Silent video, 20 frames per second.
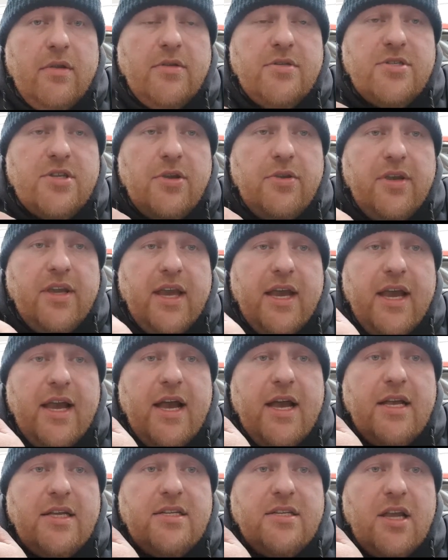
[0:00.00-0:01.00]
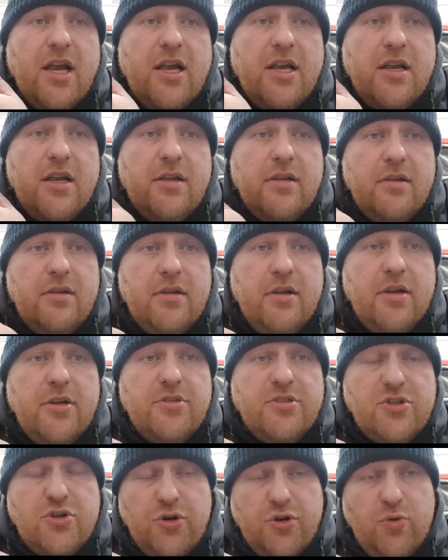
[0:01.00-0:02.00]
so you get as,
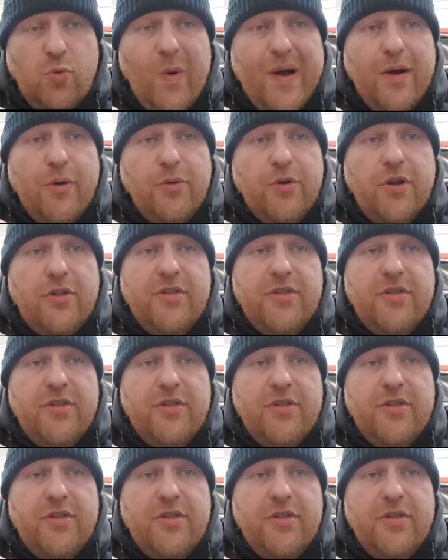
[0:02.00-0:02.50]
as good a weld